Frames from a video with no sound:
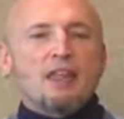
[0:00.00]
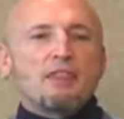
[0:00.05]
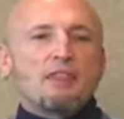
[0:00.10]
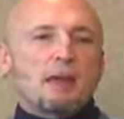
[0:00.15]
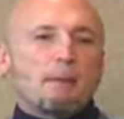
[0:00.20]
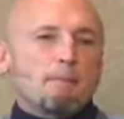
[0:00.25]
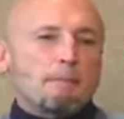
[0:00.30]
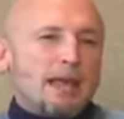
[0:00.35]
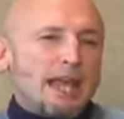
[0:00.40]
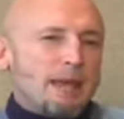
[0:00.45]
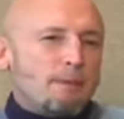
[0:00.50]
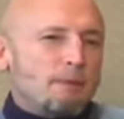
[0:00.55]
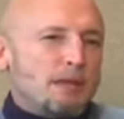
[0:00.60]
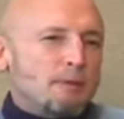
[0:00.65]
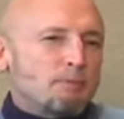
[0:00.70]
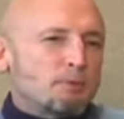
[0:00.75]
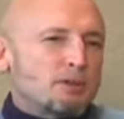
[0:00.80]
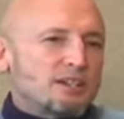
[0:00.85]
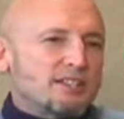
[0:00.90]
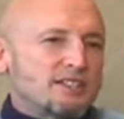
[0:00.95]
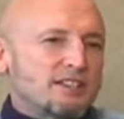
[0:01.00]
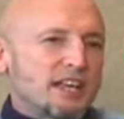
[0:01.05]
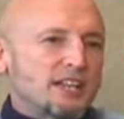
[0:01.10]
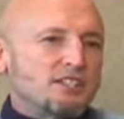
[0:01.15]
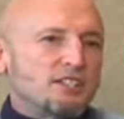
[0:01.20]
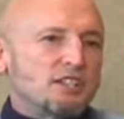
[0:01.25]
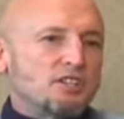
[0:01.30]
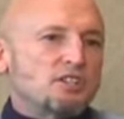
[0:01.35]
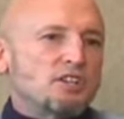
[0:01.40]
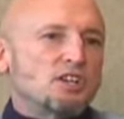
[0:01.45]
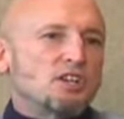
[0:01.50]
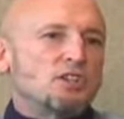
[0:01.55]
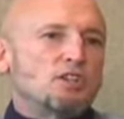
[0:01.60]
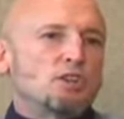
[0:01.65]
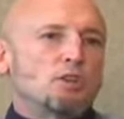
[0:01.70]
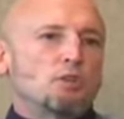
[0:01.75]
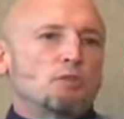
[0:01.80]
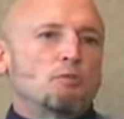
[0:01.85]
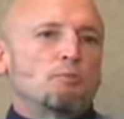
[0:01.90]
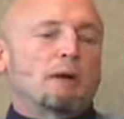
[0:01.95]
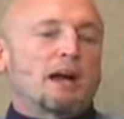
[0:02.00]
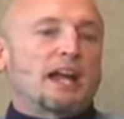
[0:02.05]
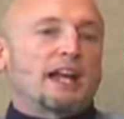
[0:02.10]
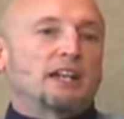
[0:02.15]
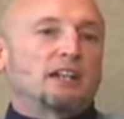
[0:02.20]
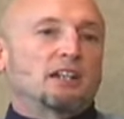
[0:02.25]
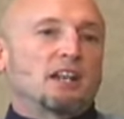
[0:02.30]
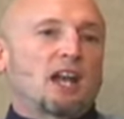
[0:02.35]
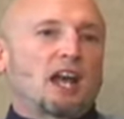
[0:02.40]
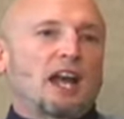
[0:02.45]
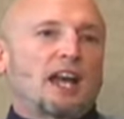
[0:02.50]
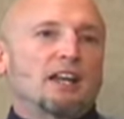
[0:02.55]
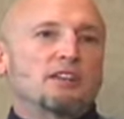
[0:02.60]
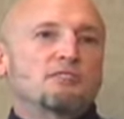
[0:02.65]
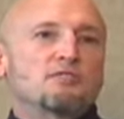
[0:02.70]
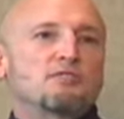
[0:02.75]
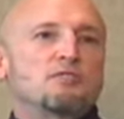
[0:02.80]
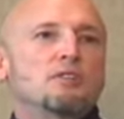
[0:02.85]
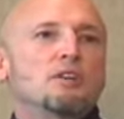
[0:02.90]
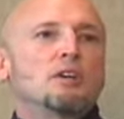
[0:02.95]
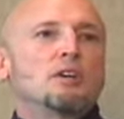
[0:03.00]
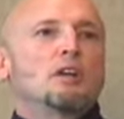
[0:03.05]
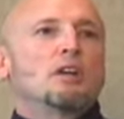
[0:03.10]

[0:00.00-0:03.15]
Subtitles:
that may be presented to you by clients